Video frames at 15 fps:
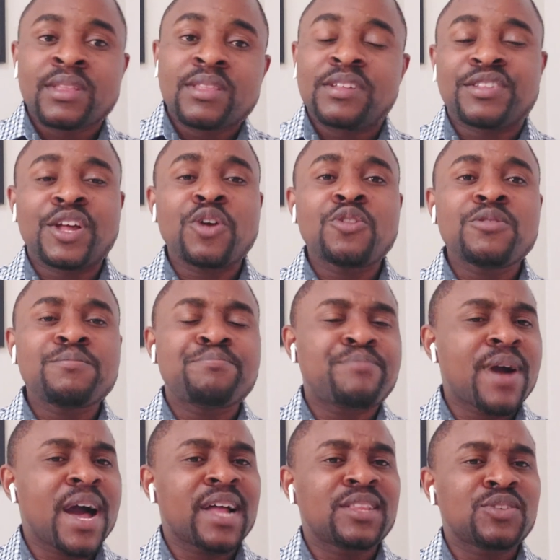The second
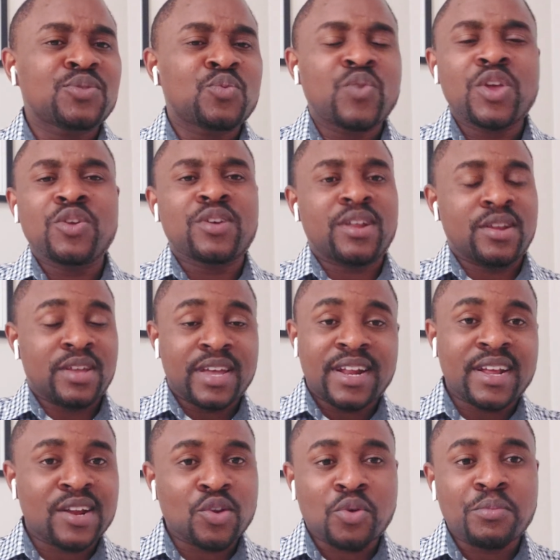part where you can get
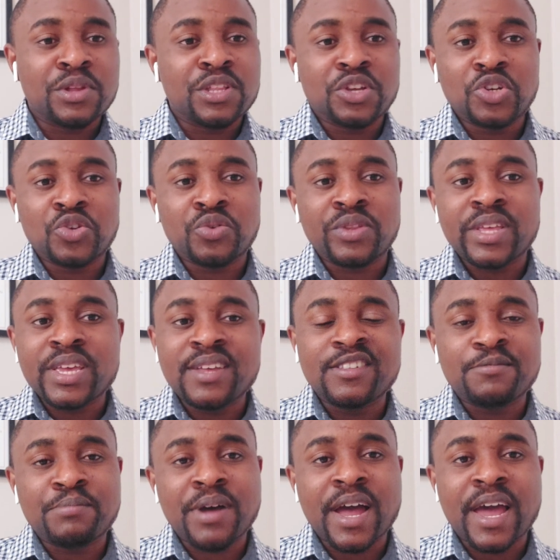an accommodation
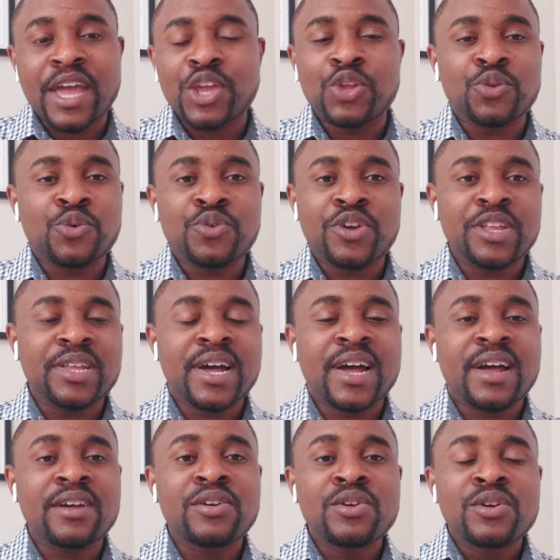is by, you know,
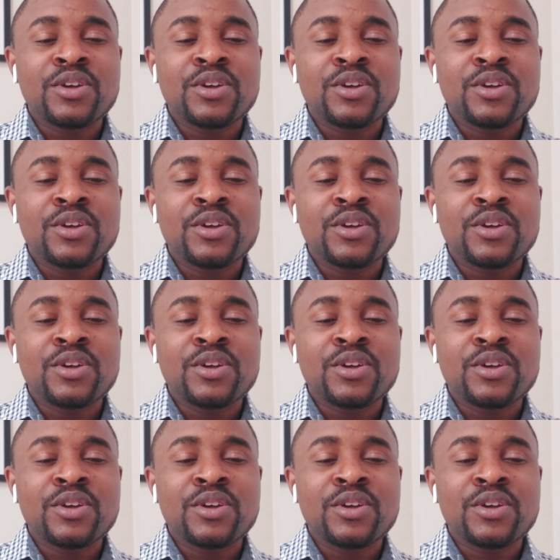either,